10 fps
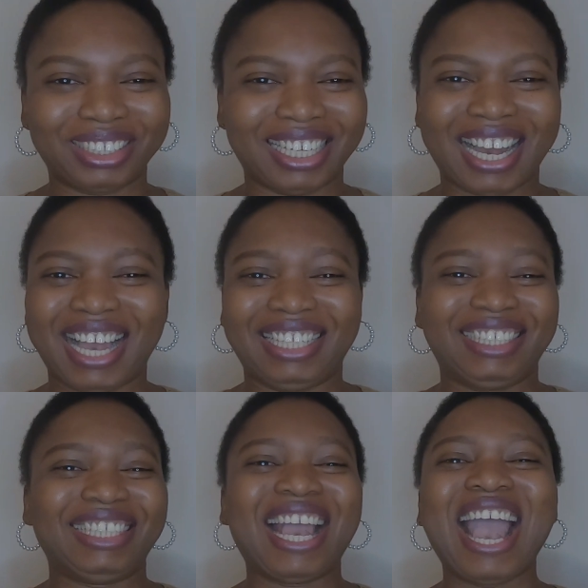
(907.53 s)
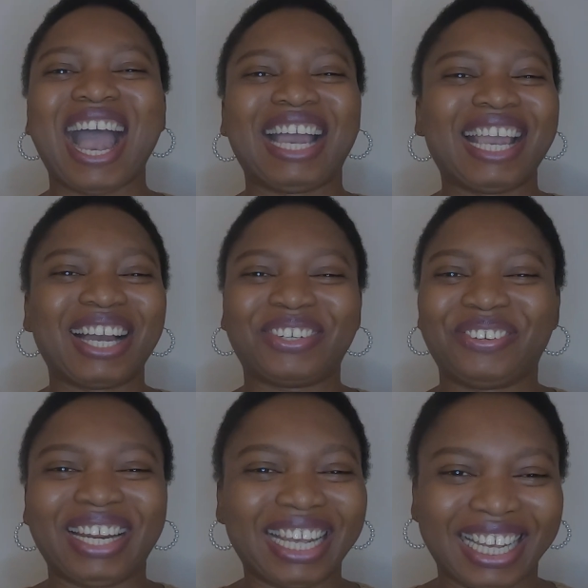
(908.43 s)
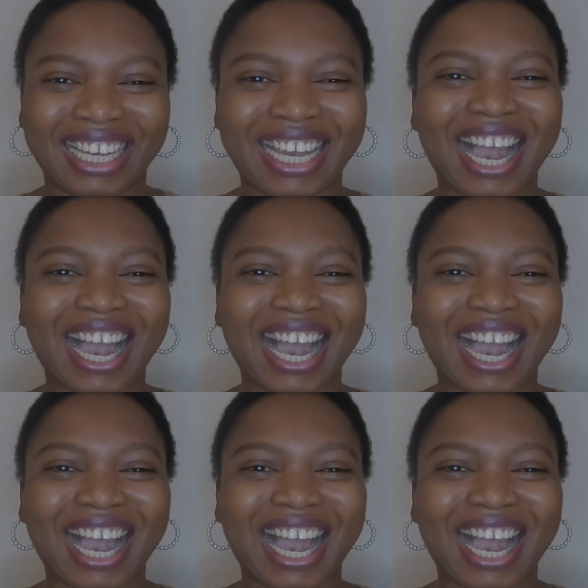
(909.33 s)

I agree.